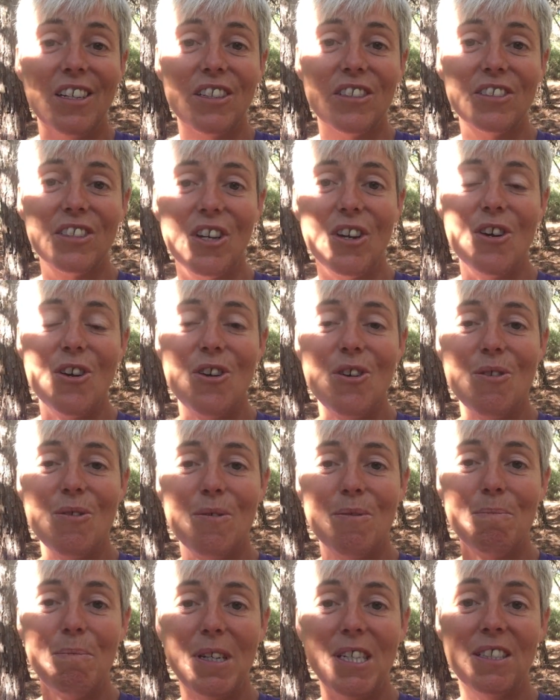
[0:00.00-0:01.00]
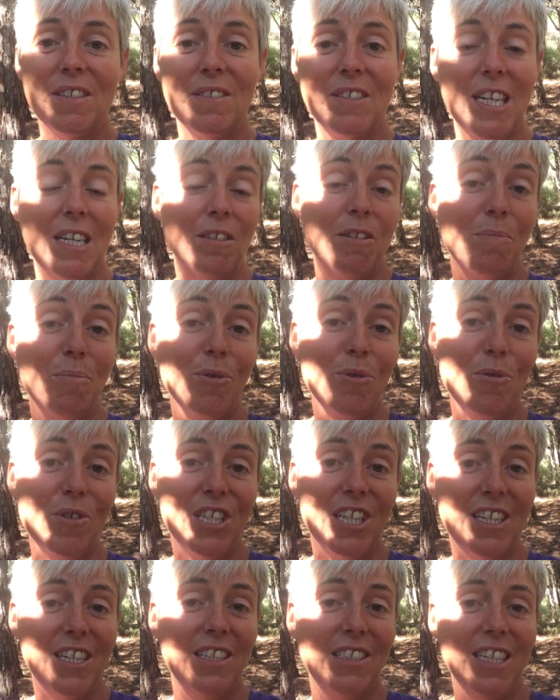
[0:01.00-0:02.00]
So being susceptible
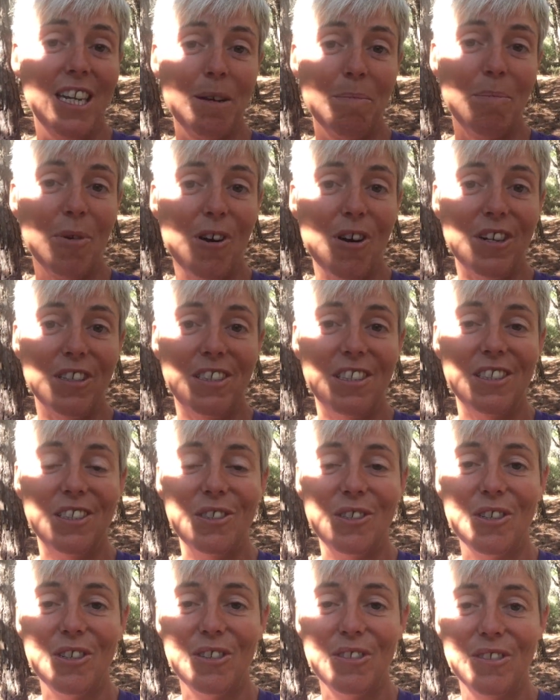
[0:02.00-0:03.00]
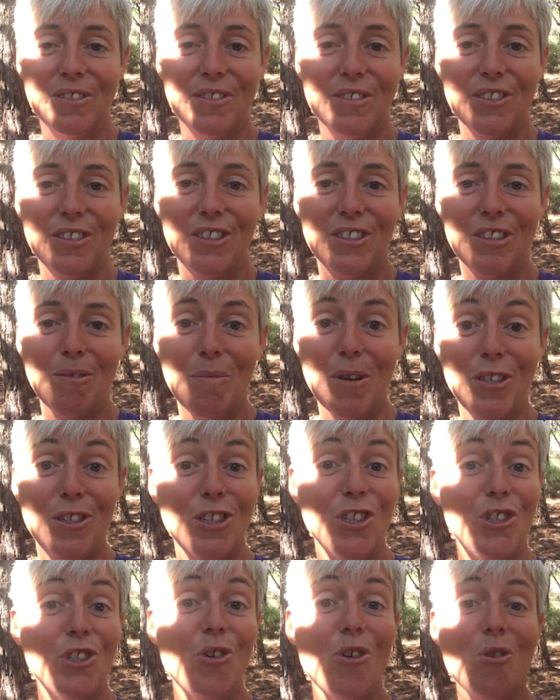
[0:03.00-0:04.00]
to insect bites is not the most
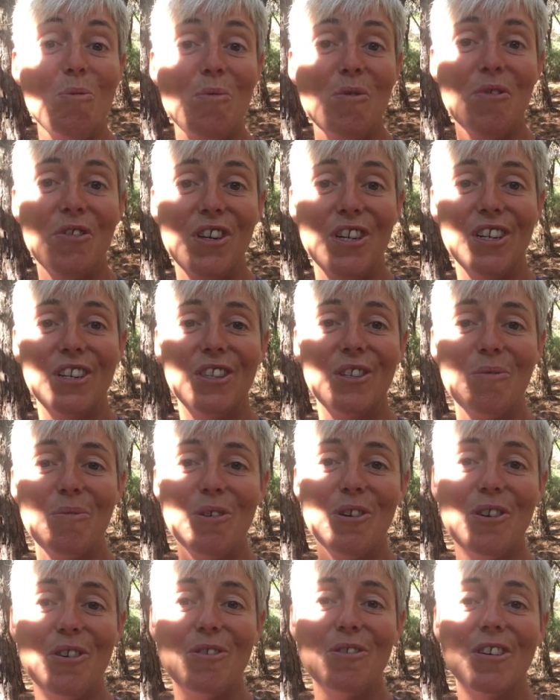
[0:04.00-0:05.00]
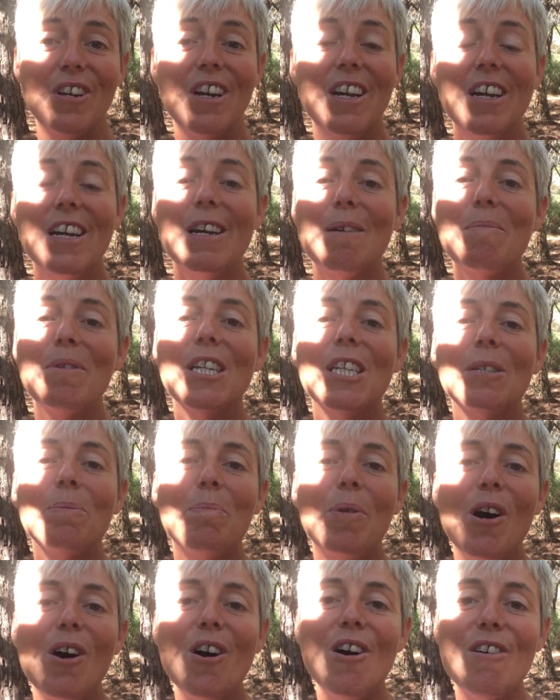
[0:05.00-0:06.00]
enjoyable thing in the world, but it's
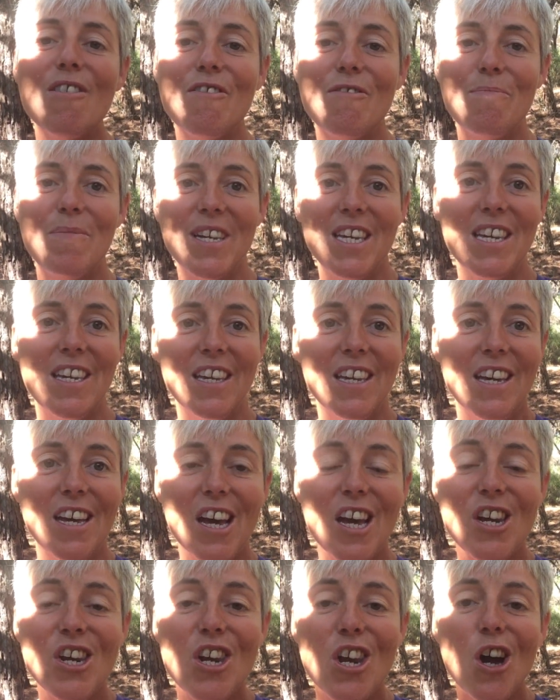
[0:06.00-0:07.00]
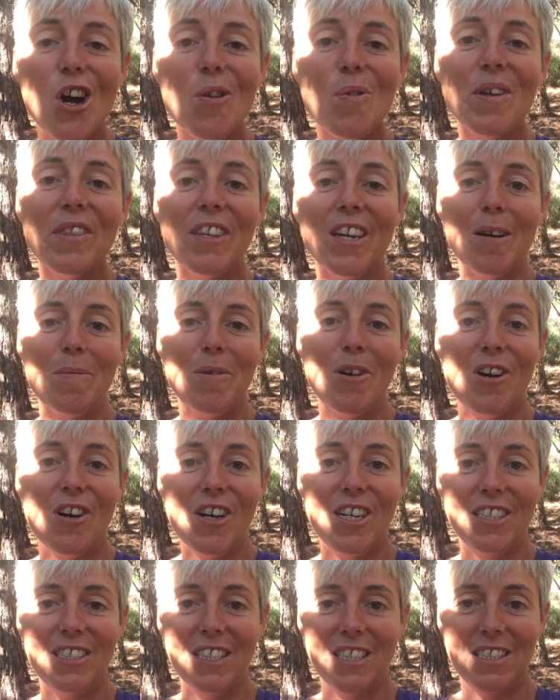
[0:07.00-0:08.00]
part of me. And knowing that I'm a
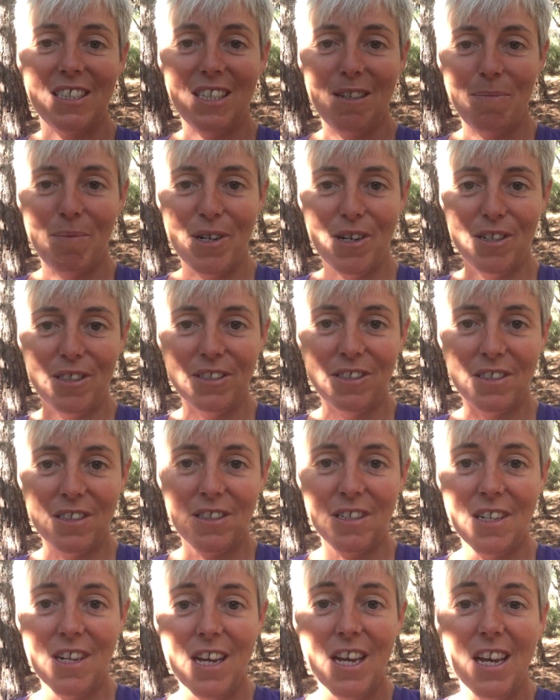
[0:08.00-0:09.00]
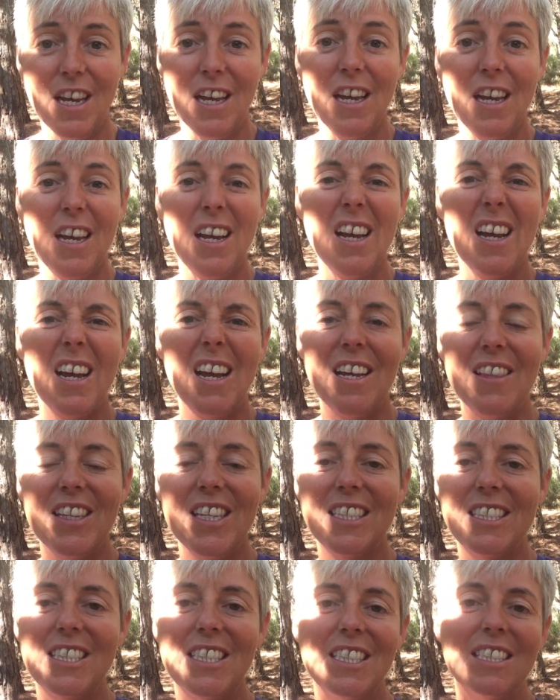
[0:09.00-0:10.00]
highly sensitive person, and
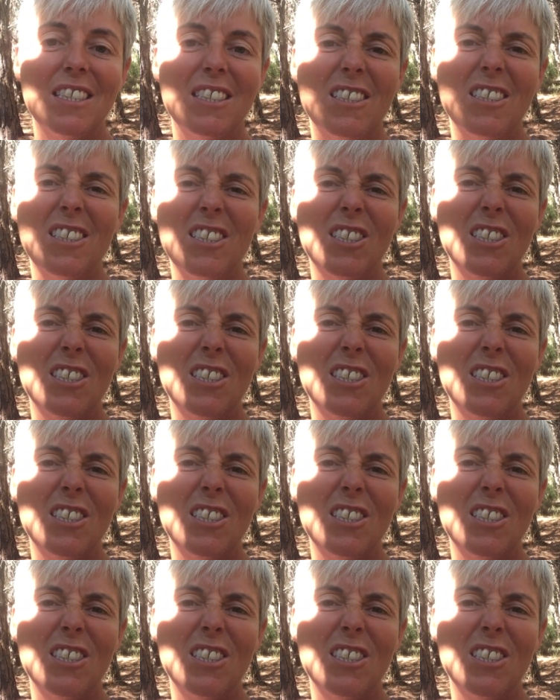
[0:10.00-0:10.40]
this is